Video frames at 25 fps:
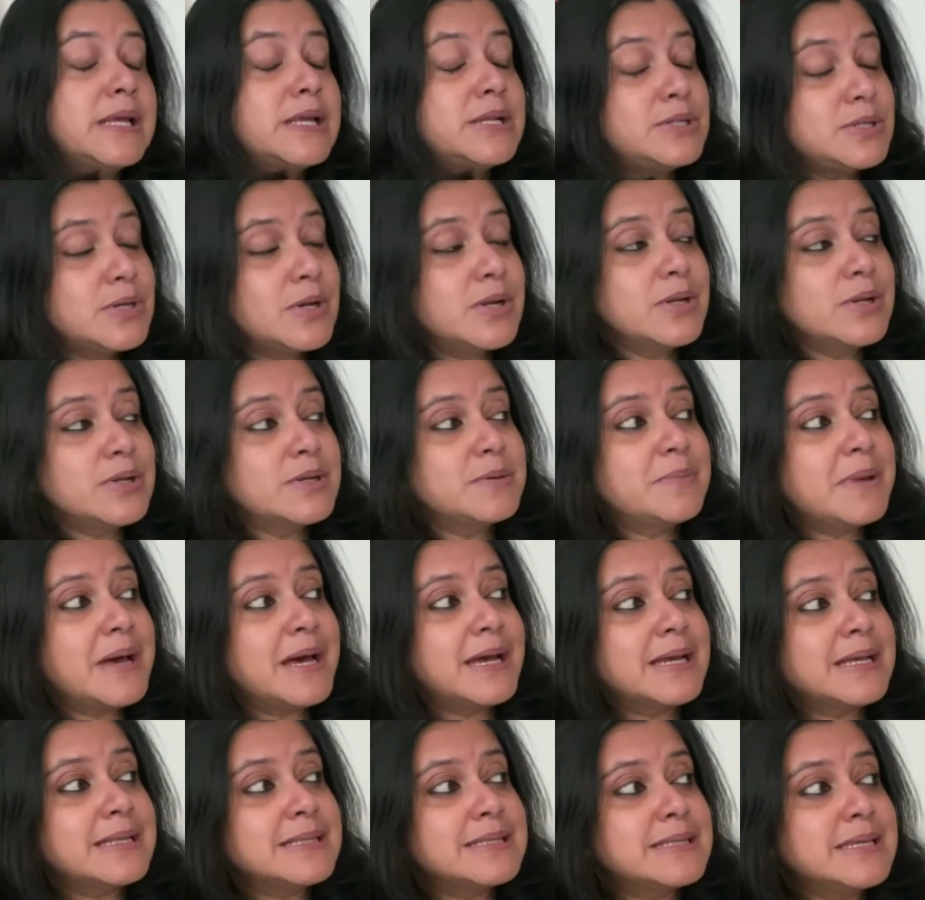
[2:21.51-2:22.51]
John looked
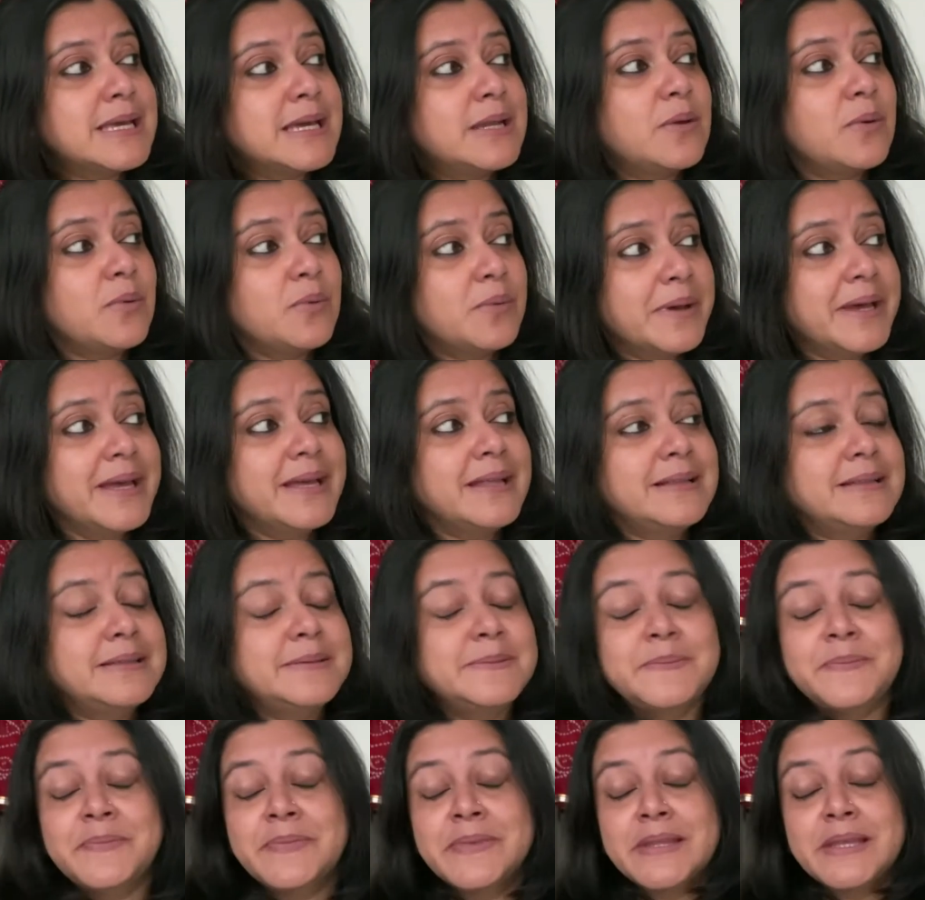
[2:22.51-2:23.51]
back and said,
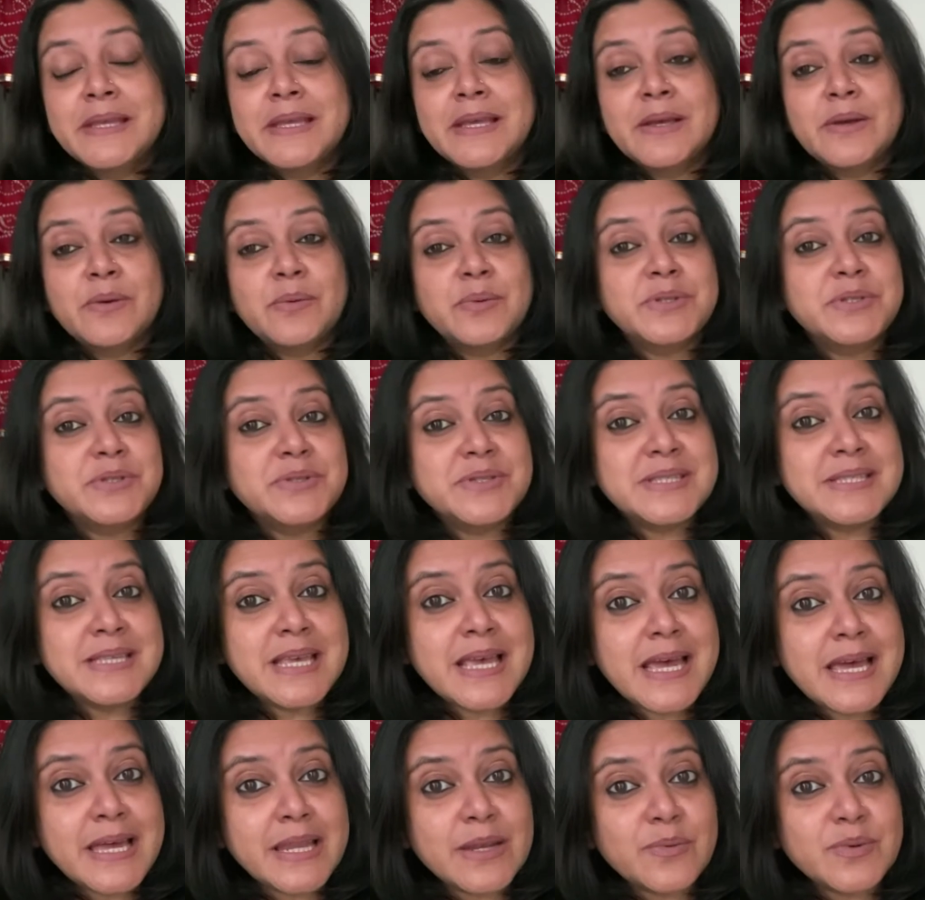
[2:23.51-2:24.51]
well, what you
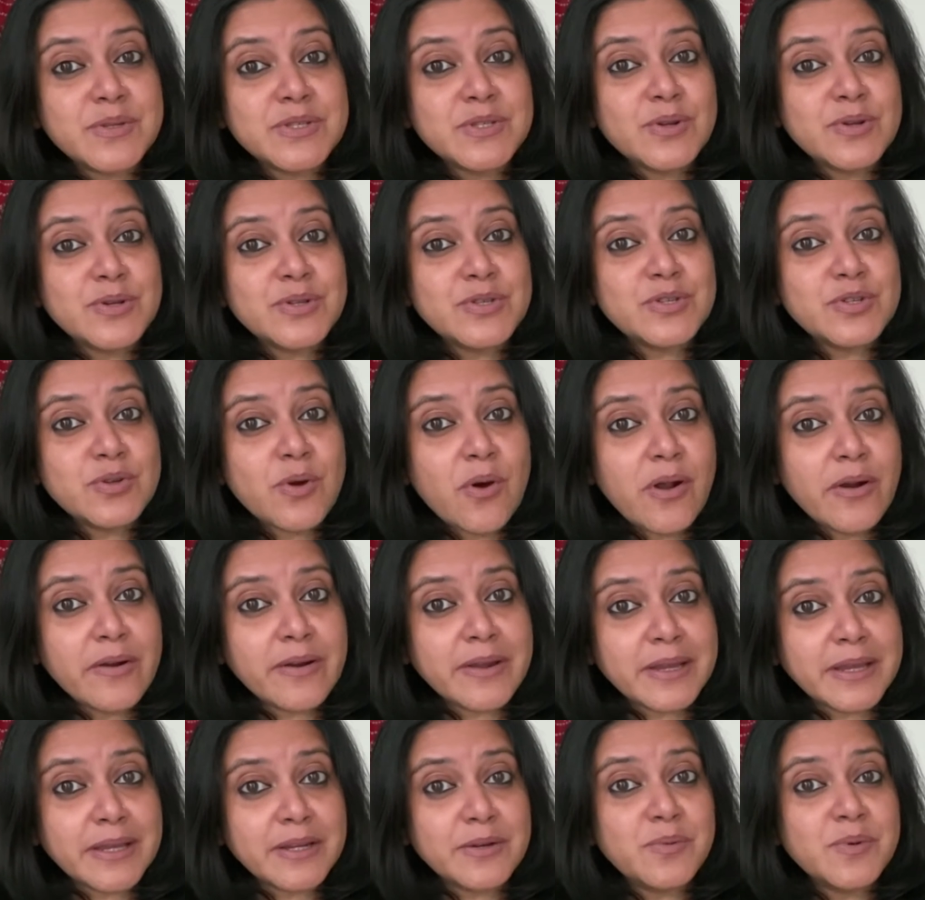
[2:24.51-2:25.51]
said was not a
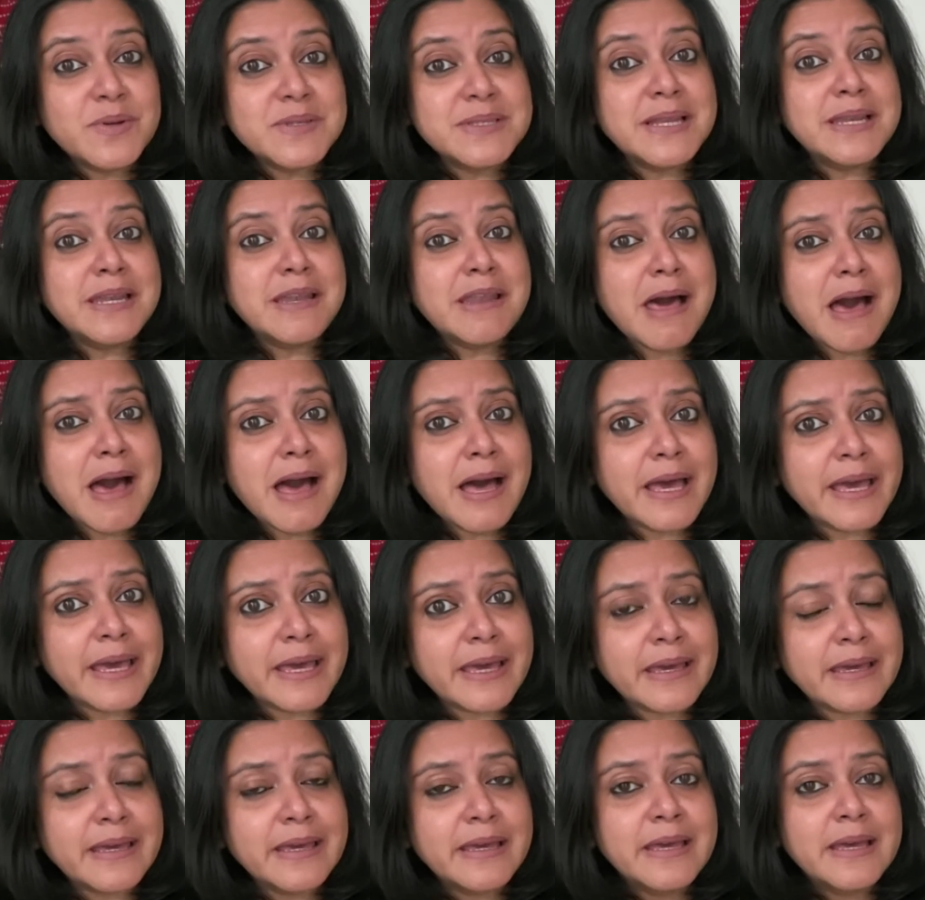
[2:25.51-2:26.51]
story, it was a
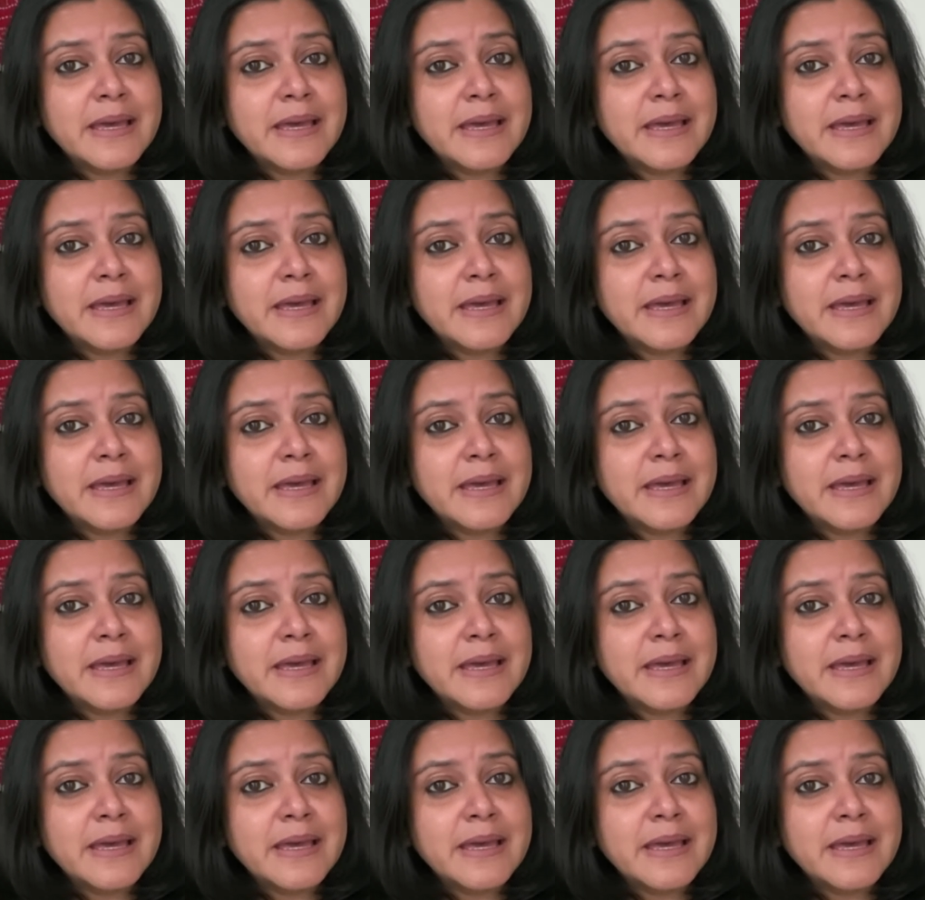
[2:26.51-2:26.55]
lie.